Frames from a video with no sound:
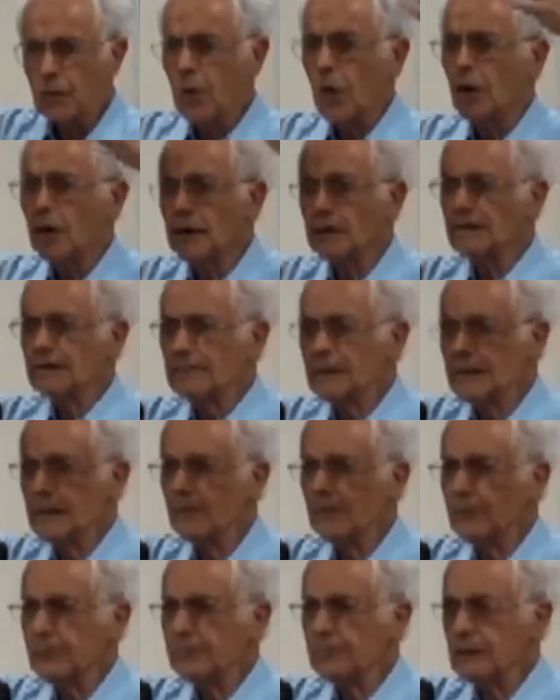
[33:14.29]
More is
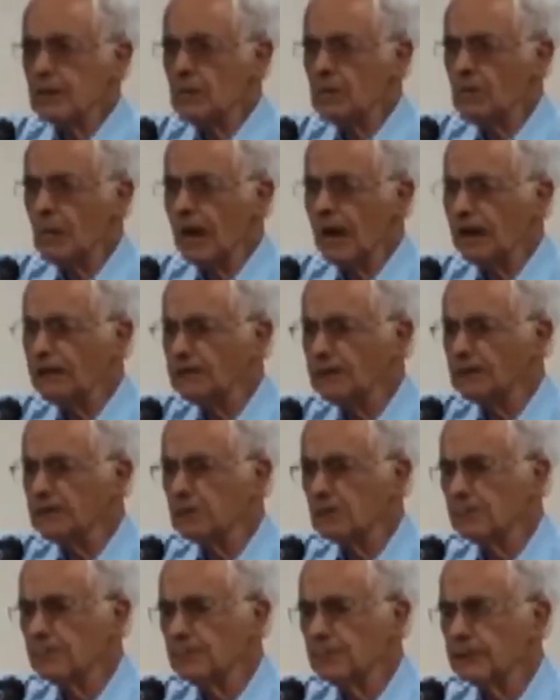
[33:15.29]
even
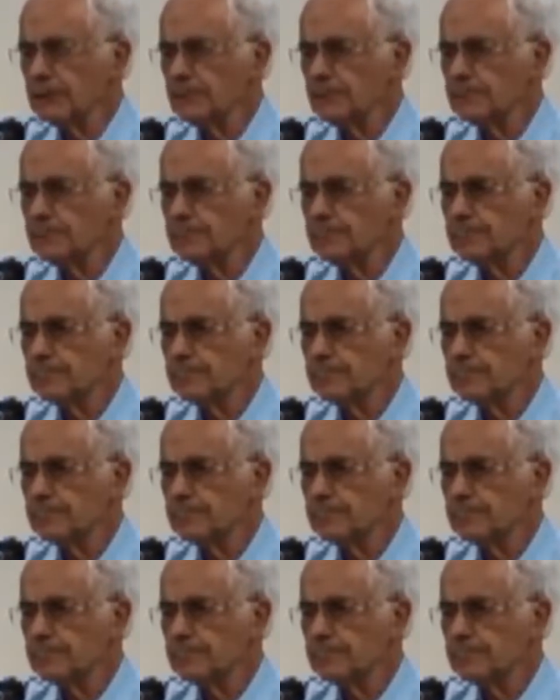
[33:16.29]
demanded of him.